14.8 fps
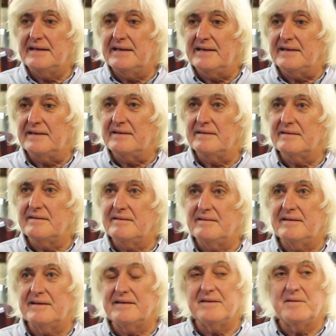And
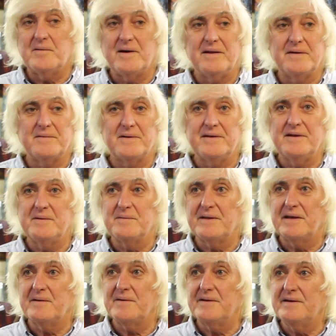I don't know why they were here, but
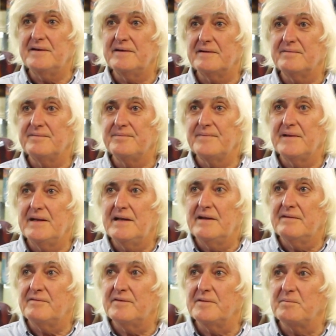they were here
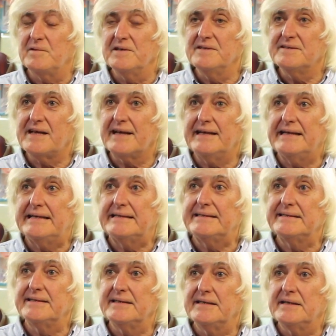for the blues, I
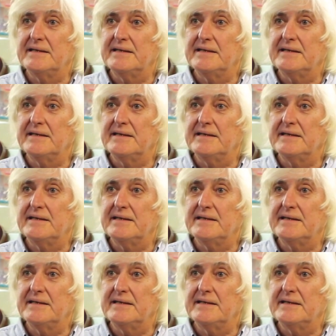guess.